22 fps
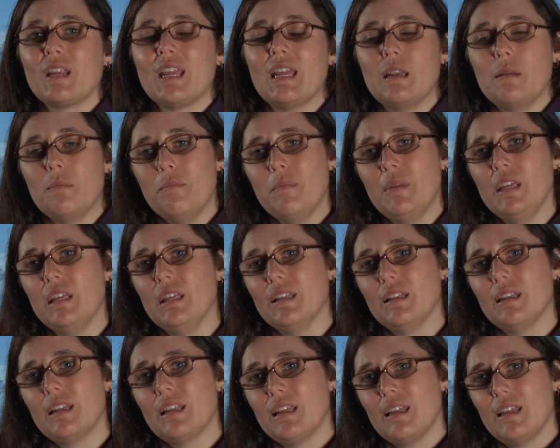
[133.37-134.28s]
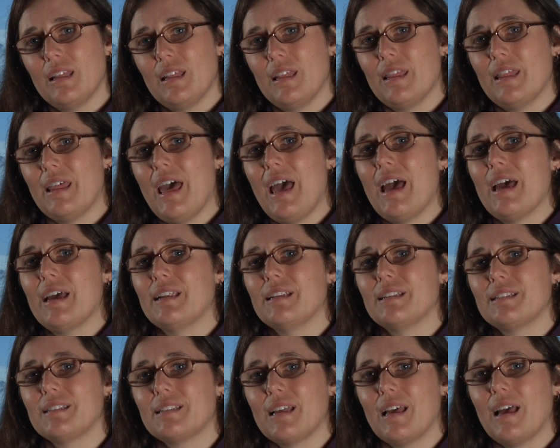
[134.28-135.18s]
can meet
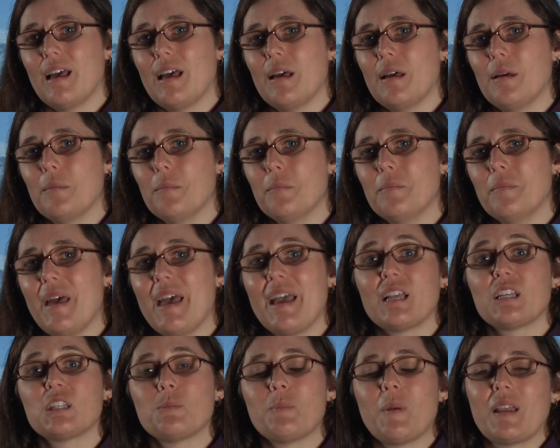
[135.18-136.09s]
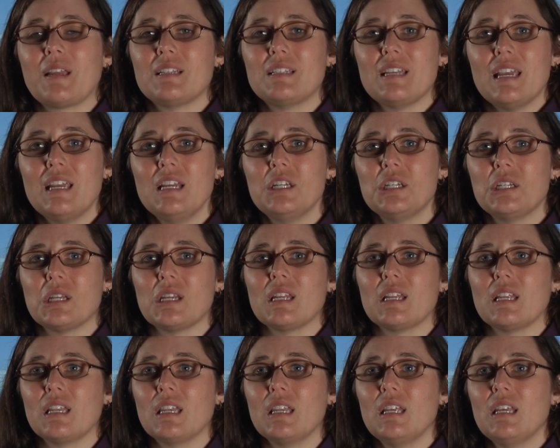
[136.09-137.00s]
that um,
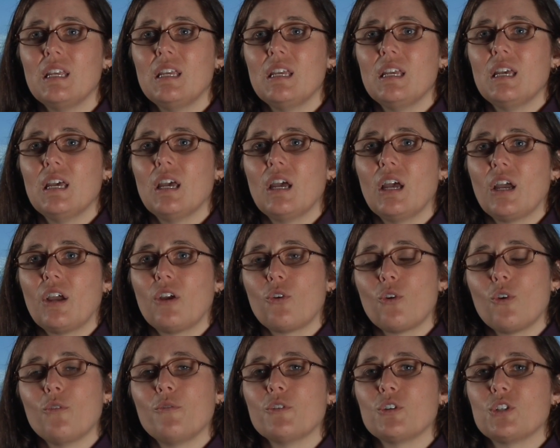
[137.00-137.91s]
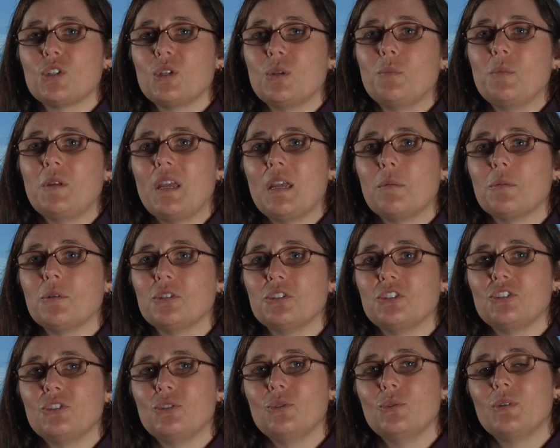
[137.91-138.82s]
expectation, uh, Grover should be able
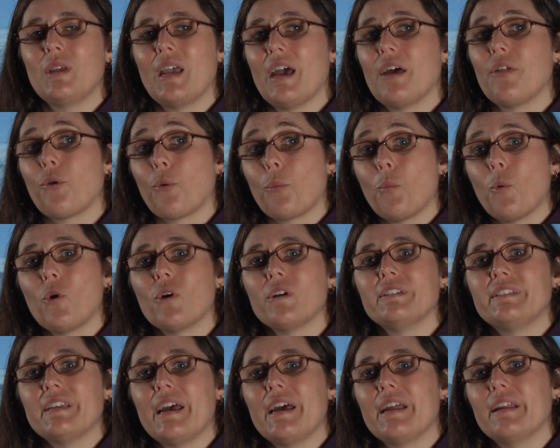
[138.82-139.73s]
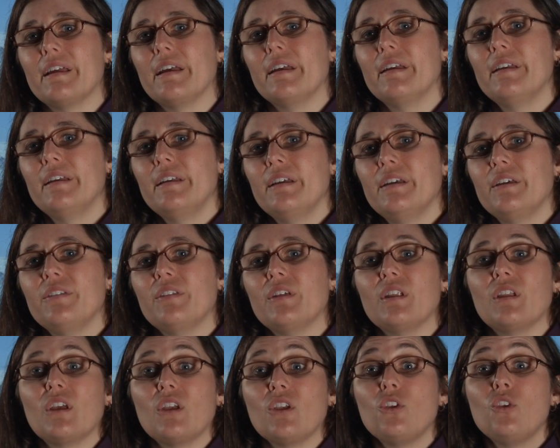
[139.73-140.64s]
to gather more data
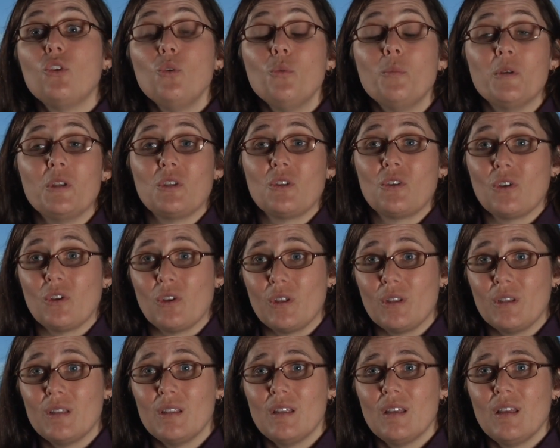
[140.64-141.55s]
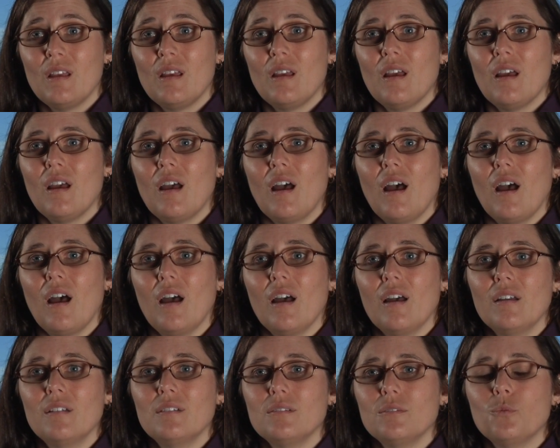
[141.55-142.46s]
than a human could uh,
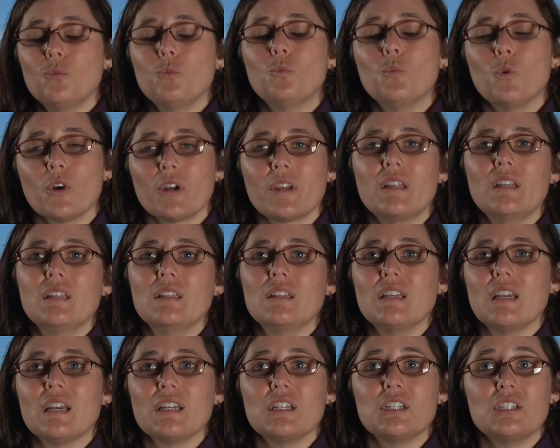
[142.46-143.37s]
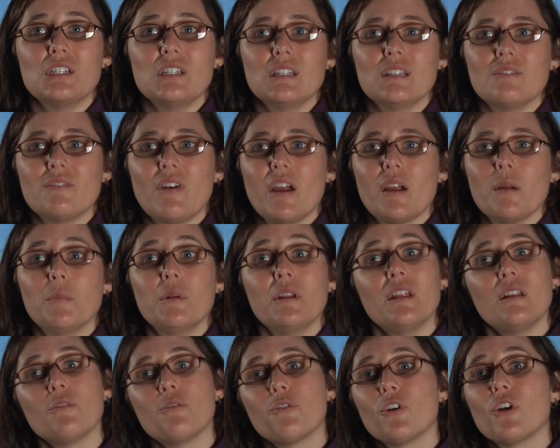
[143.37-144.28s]
working in the ice sheet
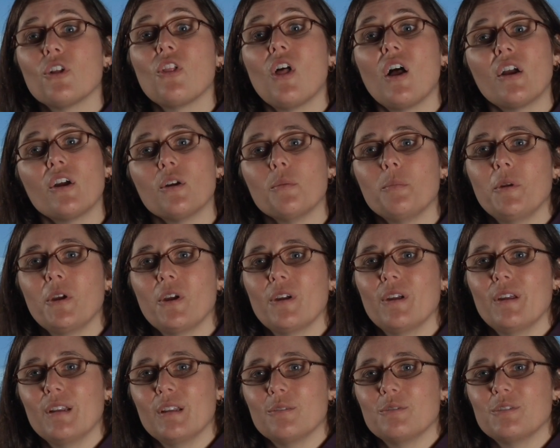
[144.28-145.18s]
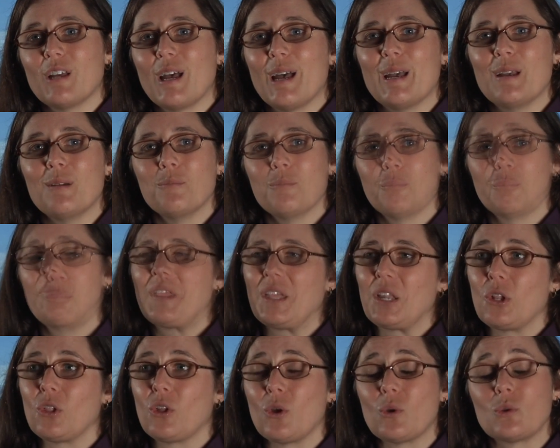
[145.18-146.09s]
environment and for a longer period of time.
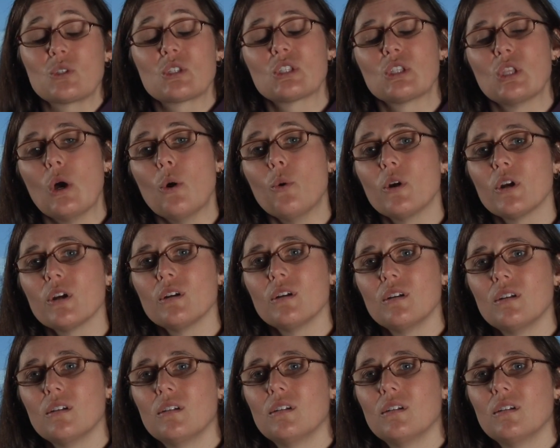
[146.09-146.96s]
It'll go slower